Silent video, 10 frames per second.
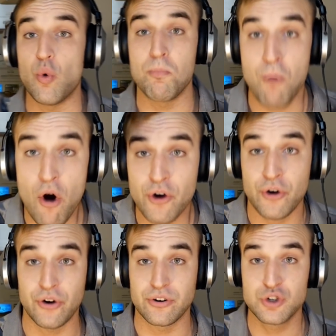
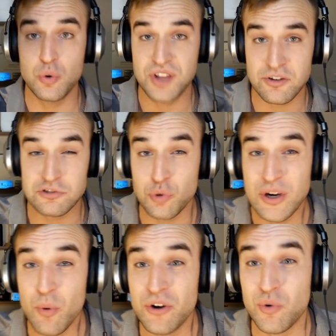modern,
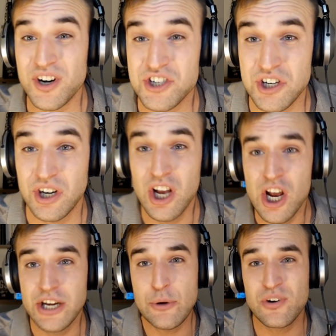2021 Russian
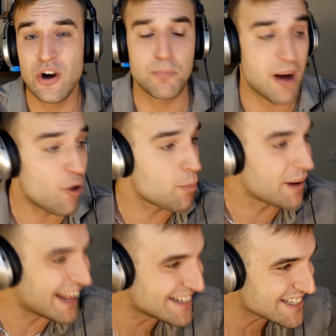nuclear power
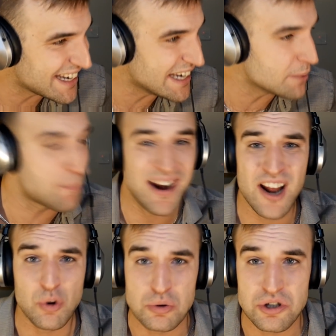plant in
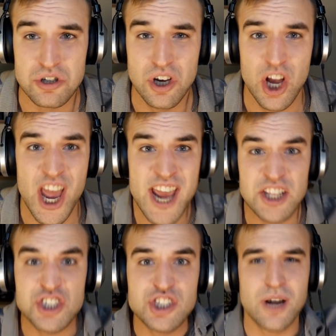Belarus,
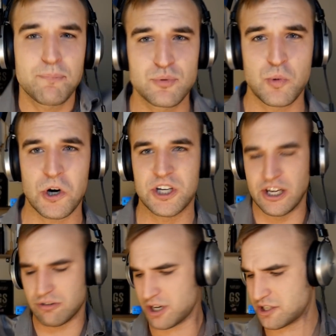it stopped
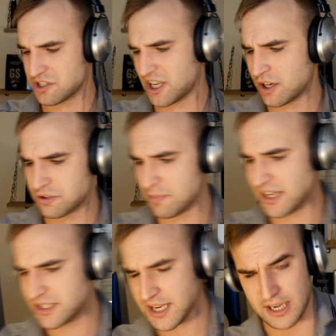working. Russians cannot
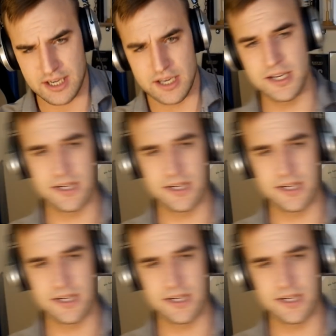make tech.